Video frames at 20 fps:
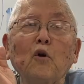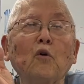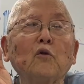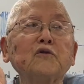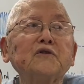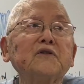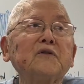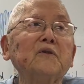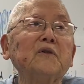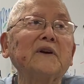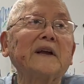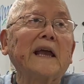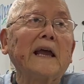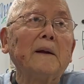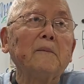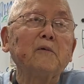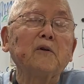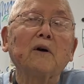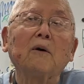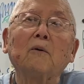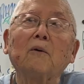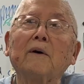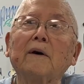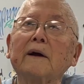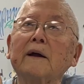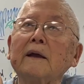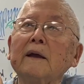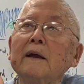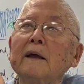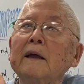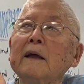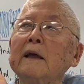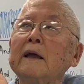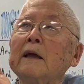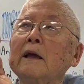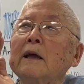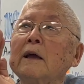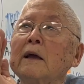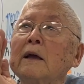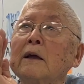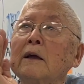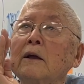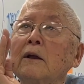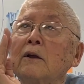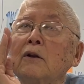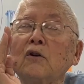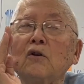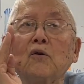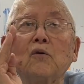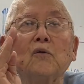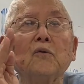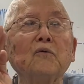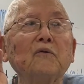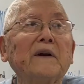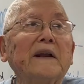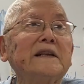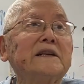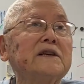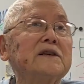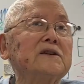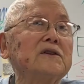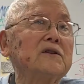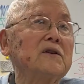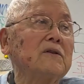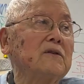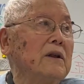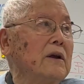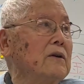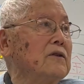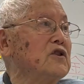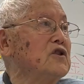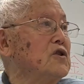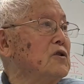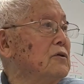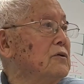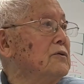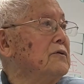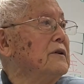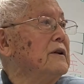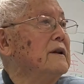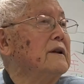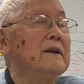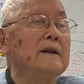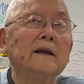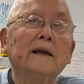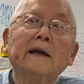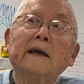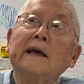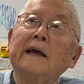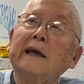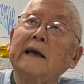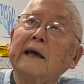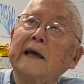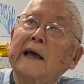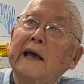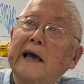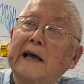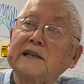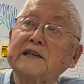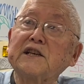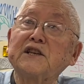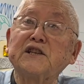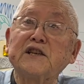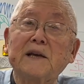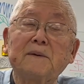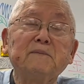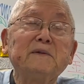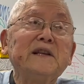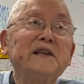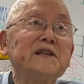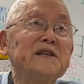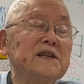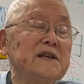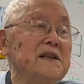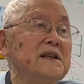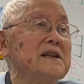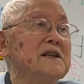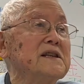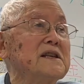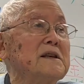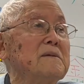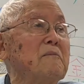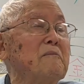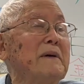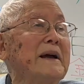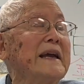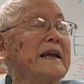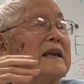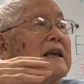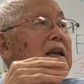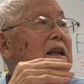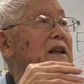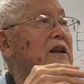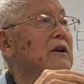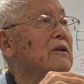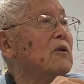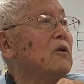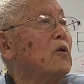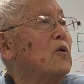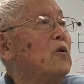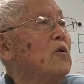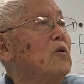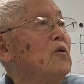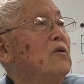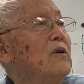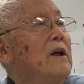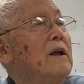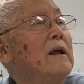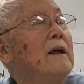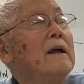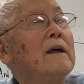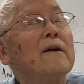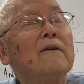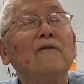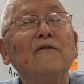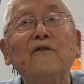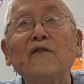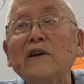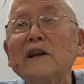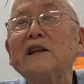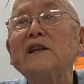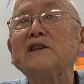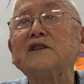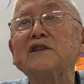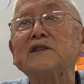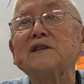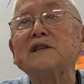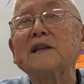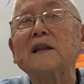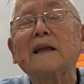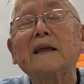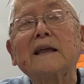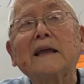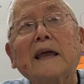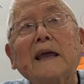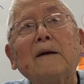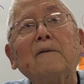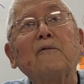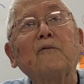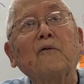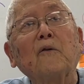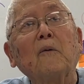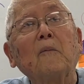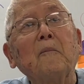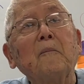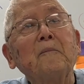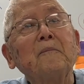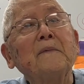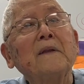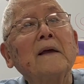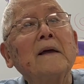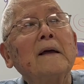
those who came to Hawaii to register their children as a Japanese citizen back in their old villages they came from.